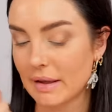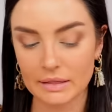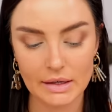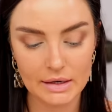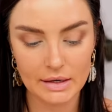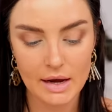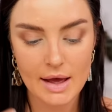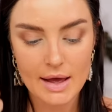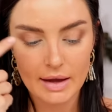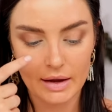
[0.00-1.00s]
my lid
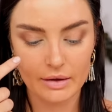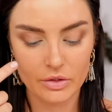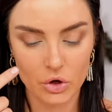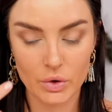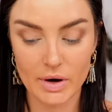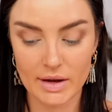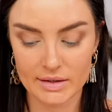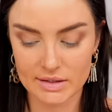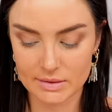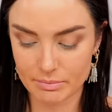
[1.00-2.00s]
in the
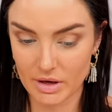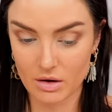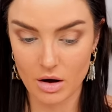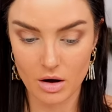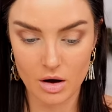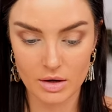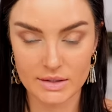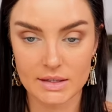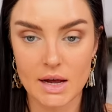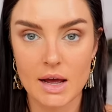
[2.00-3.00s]
crease
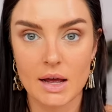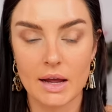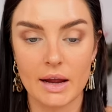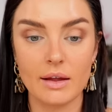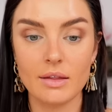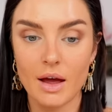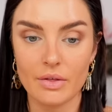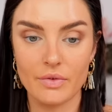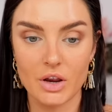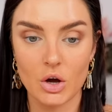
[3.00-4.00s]
because in the
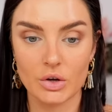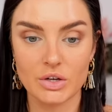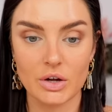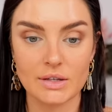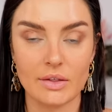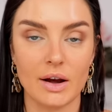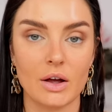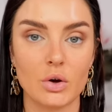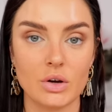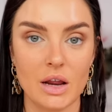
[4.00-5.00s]
other video, it turns out that I
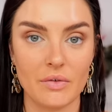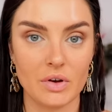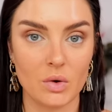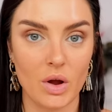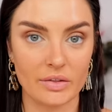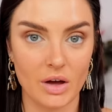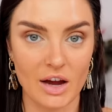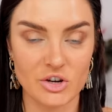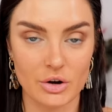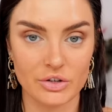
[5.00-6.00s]
couldn't even get the
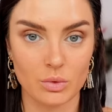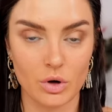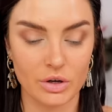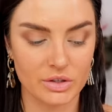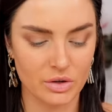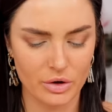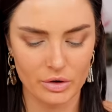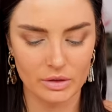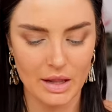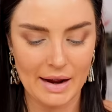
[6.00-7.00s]
eyeshadow to work.
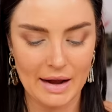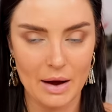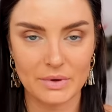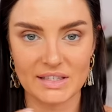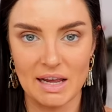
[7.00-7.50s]
So like I was